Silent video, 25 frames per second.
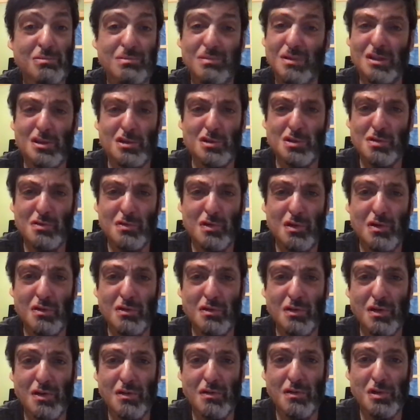But there's a very,
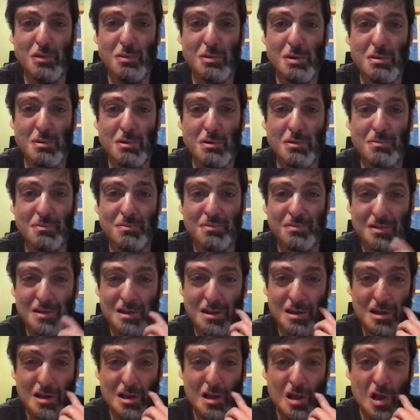very few people.
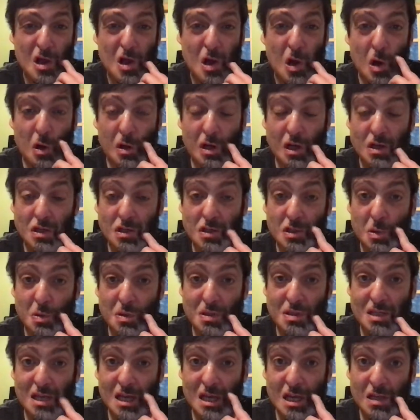Okay, so we
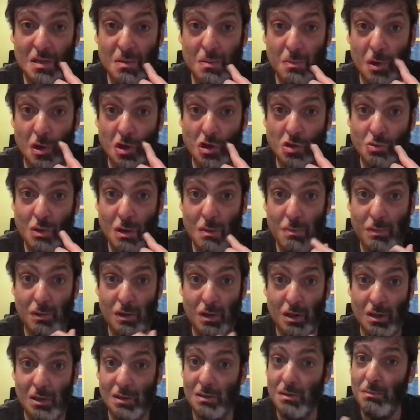said most
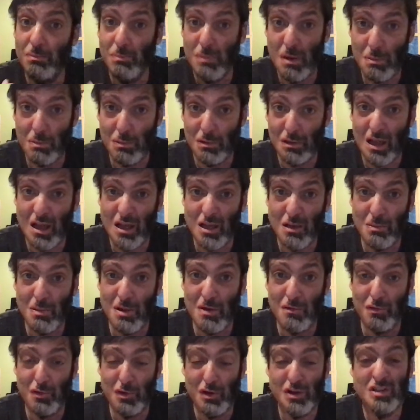people like
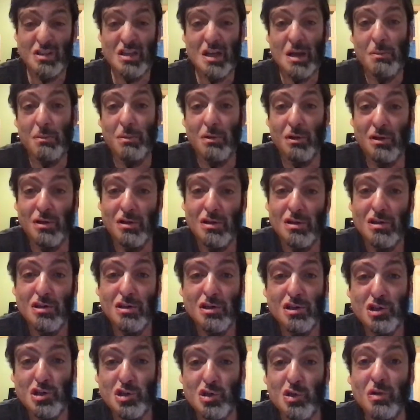me, for example,
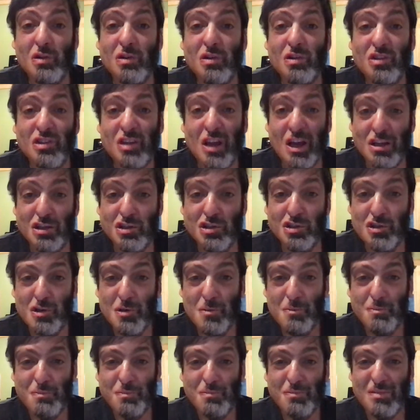shouldn't touch
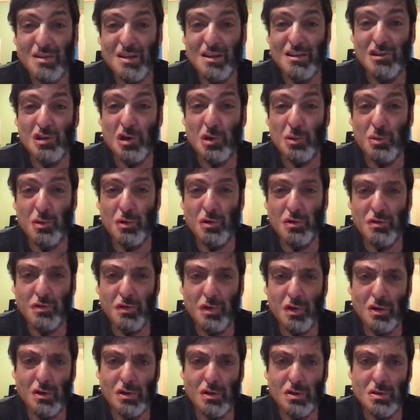their
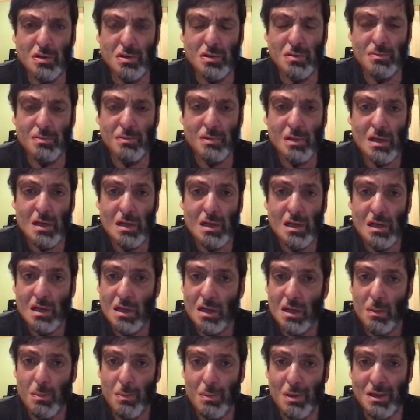portfolios.
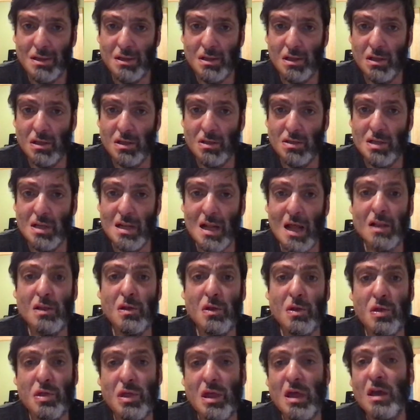But there's
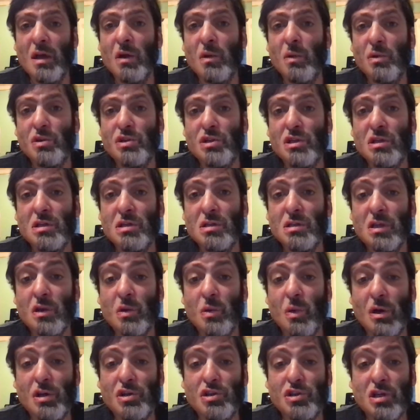another thing, which is the
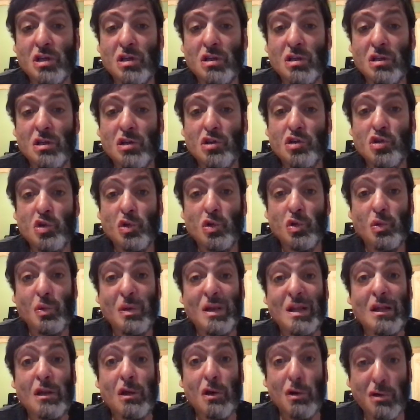question, should
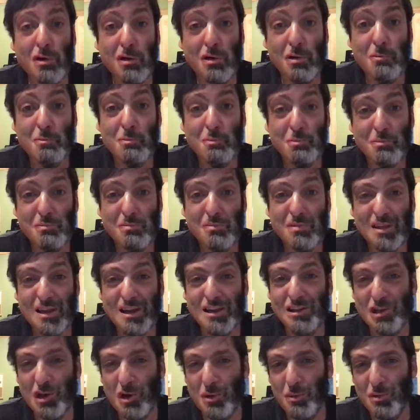we look
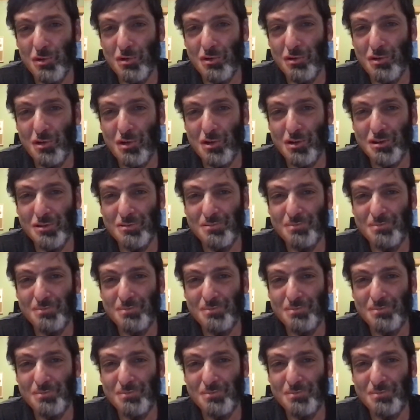at our portfolio?